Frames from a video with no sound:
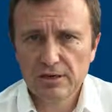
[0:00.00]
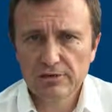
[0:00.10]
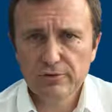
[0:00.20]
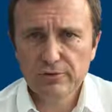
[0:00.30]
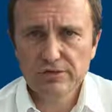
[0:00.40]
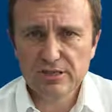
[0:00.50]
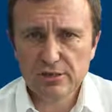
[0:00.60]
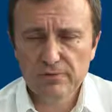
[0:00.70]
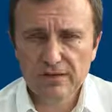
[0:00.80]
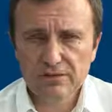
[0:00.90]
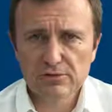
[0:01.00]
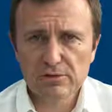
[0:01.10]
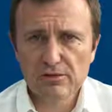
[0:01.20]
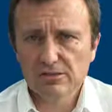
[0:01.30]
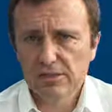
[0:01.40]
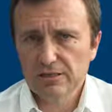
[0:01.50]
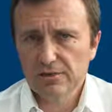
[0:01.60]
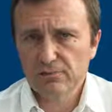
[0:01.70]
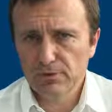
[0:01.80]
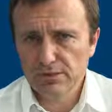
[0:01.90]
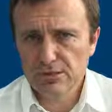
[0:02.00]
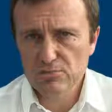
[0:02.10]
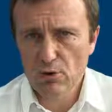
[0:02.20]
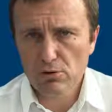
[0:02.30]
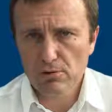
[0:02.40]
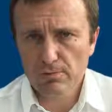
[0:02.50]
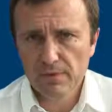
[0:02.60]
through its innovative alternative business model,